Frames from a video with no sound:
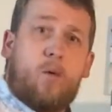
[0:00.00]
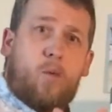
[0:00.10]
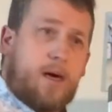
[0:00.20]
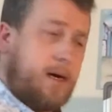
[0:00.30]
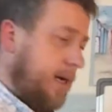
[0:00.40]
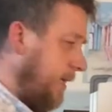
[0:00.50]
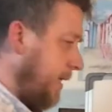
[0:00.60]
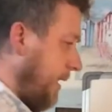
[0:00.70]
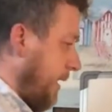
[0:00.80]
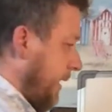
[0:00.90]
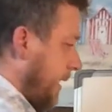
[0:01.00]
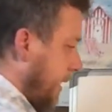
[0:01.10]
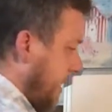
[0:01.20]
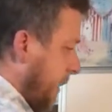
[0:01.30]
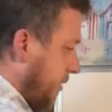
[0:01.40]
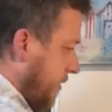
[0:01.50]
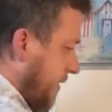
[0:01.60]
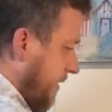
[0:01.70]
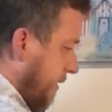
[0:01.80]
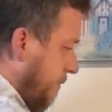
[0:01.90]
we are clearly
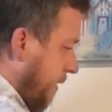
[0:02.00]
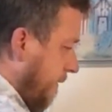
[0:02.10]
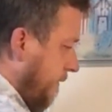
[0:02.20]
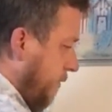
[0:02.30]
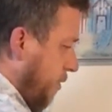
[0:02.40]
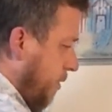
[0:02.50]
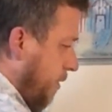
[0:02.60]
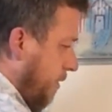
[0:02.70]
increasing by 4.